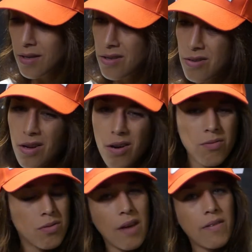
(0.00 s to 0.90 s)
you know,
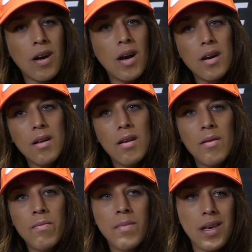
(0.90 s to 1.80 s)
you never heard
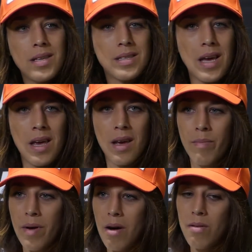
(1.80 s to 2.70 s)
me saying
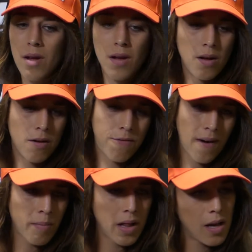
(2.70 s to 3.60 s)
about
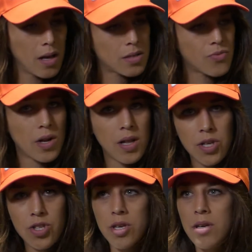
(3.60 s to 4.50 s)
families,
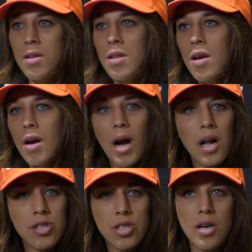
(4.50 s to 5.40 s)
religion,
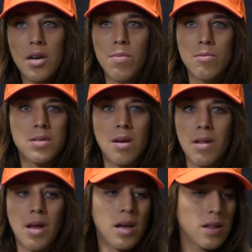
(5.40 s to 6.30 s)
culture, about
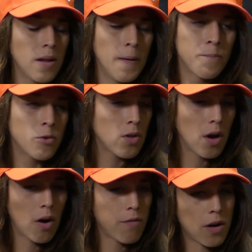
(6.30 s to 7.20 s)
someone. You
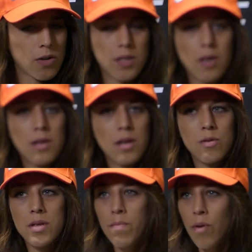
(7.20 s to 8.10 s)
know, of course, there
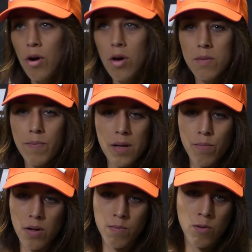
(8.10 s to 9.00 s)
was bad
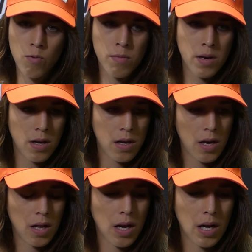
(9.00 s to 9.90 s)
blood between me
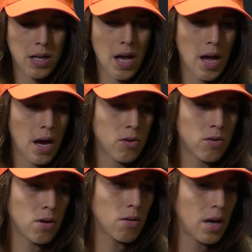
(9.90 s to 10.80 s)
and Gadea, you
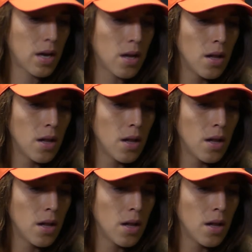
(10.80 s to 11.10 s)
know, like,